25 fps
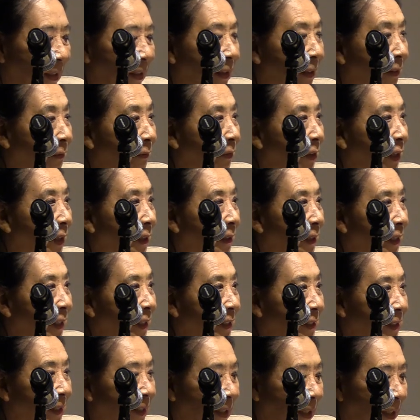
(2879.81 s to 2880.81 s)
The
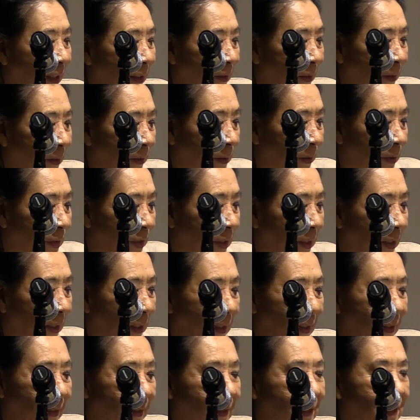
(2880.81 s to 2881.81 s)
various colors
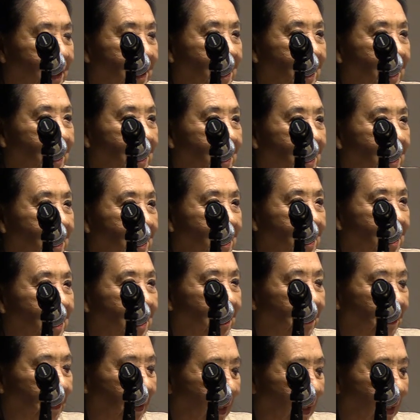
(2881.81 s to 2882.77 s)
in the seasons of